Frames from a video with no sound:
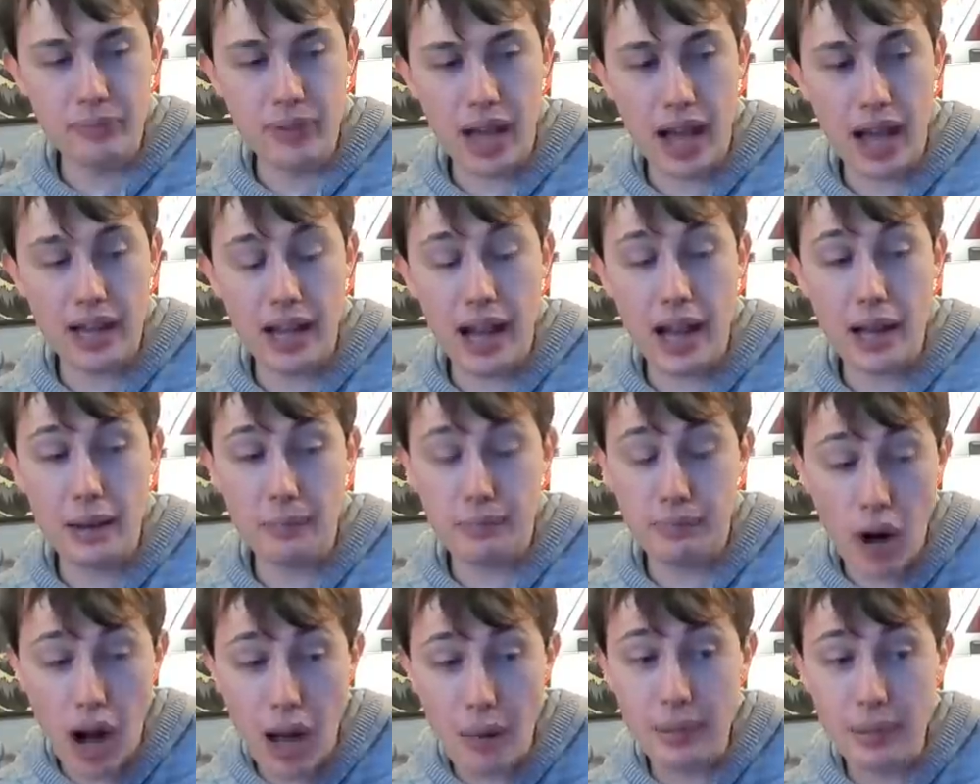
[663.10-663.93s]
I, I
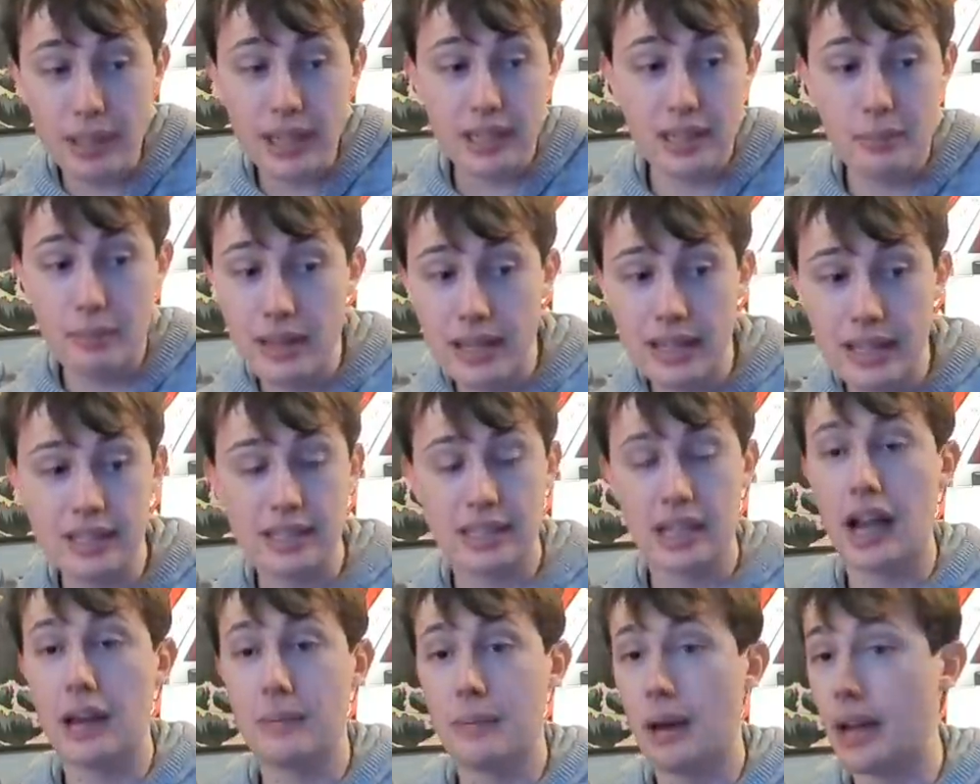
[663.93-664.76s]
probably in the
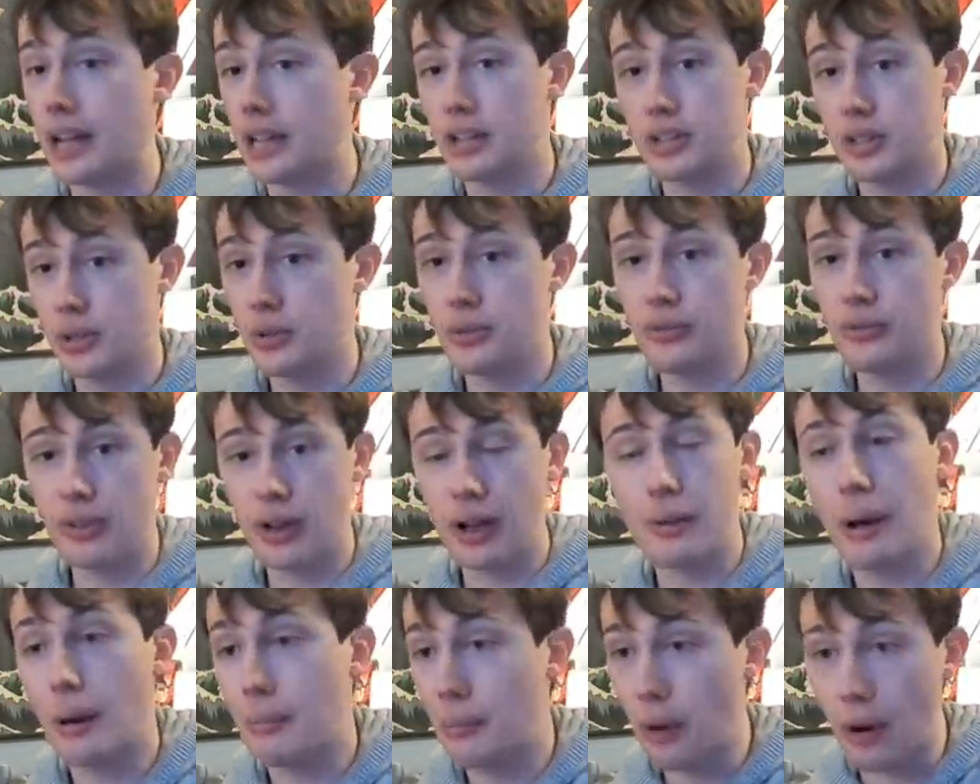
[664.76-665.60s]
meantime I could do.
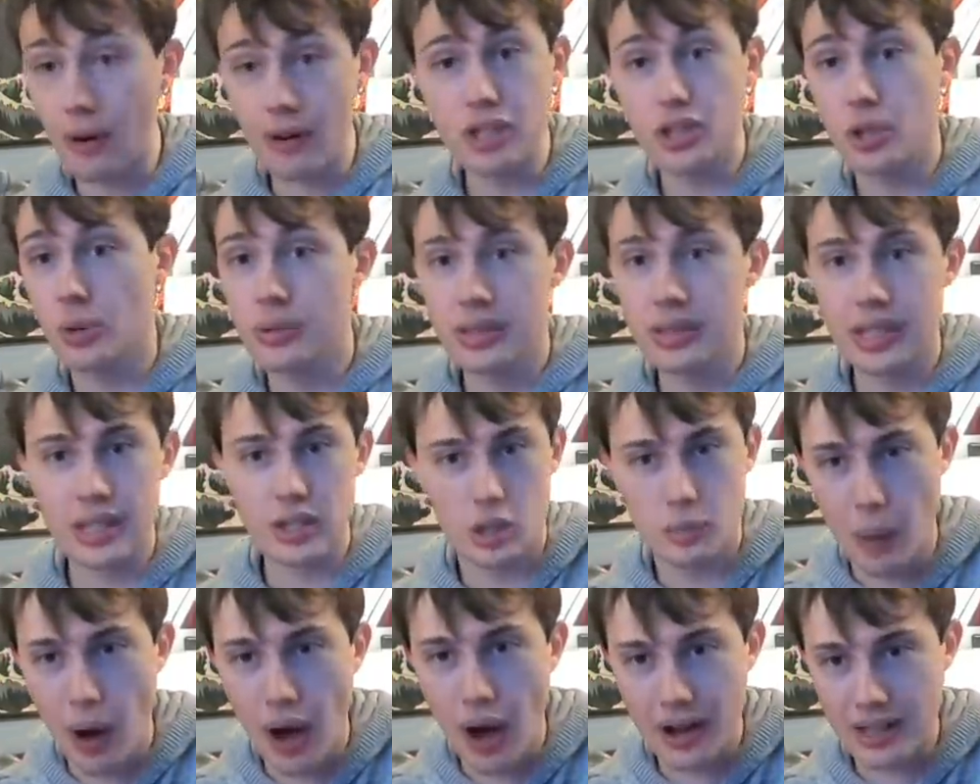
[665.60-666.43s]
I'm already doing the
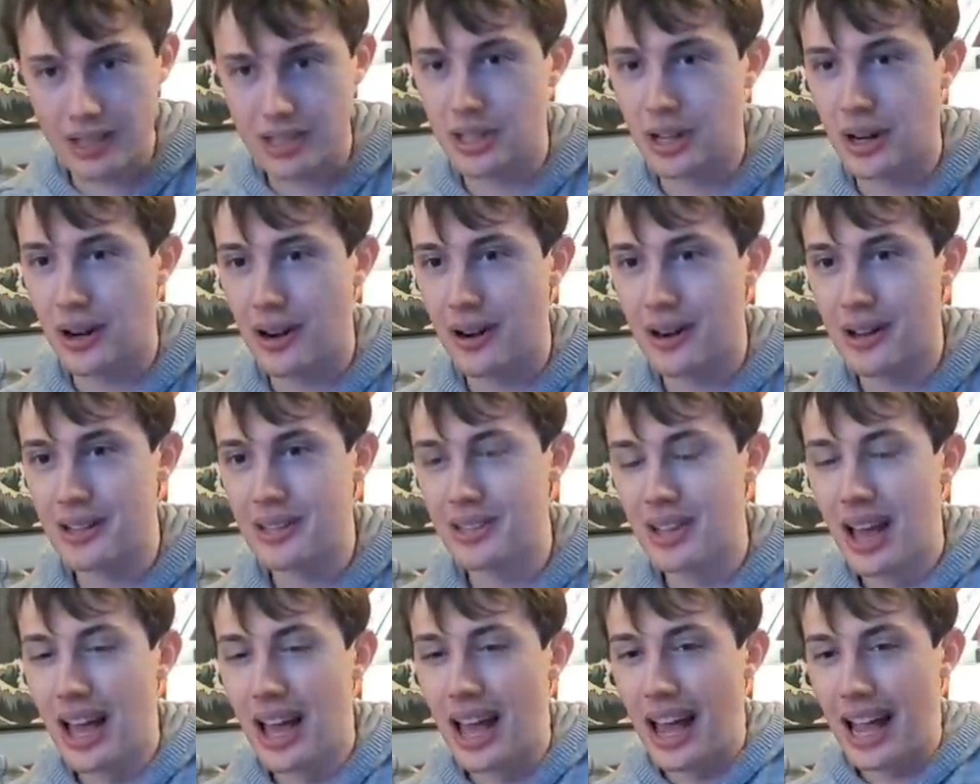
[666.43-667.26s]
Espada
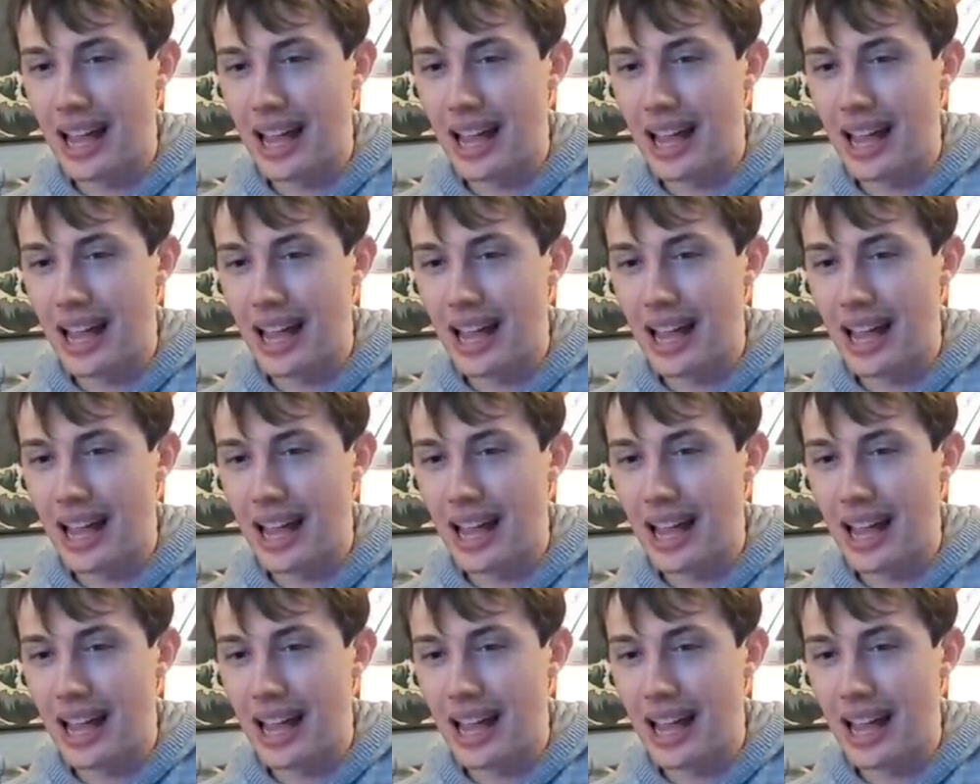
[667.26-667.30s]
series.